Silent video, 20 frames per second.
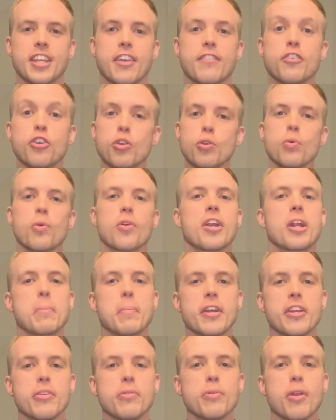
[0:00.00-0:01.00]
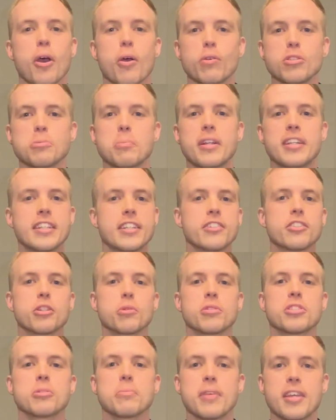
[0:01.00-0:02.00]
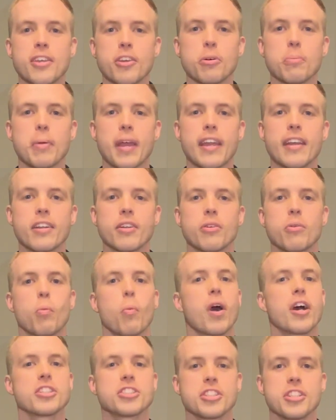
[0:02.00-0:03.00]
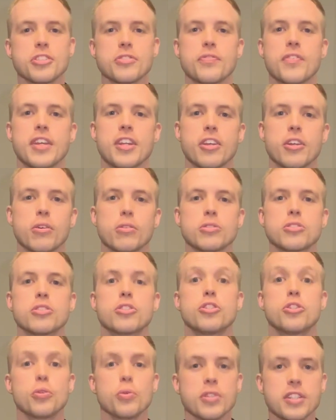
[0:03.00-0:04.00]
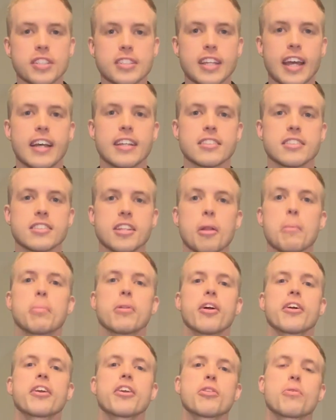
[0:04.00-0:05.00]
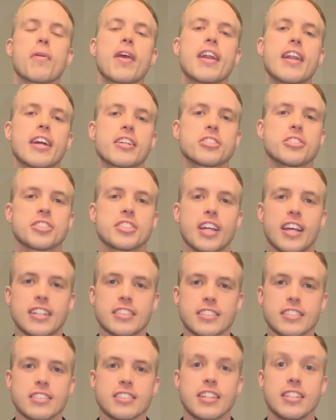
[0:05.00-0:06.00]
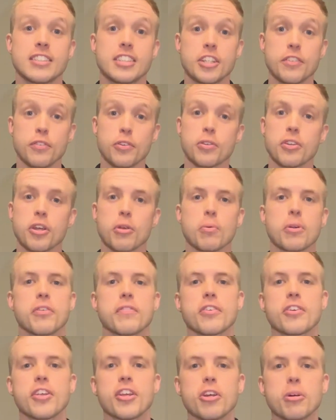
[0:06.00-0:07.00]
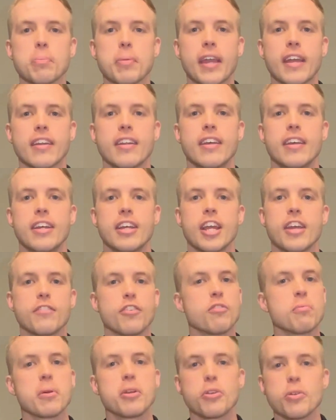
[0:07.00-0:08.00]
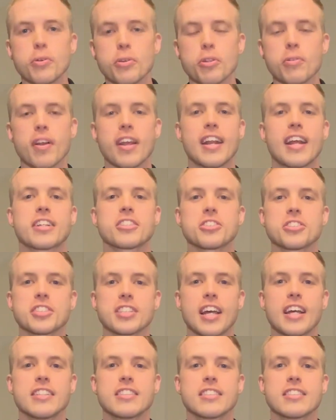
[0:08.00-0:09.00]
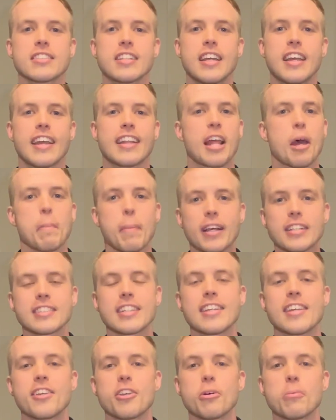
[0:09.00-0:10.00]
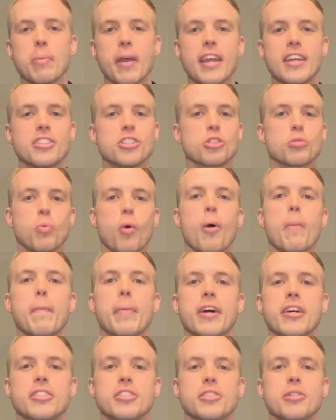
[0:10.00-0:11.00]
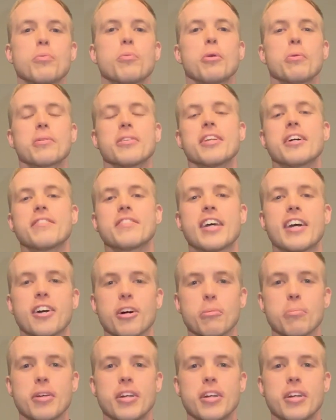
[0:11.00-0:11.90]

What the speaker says: If you or anybody you know has been dealing with some heel pain, watch these videos, do the tests, and plug in the right exercises. See if you can get rid of your heel pain. If you've been doing the right exercises and that pesky heel pain just won't budge, we would love to help.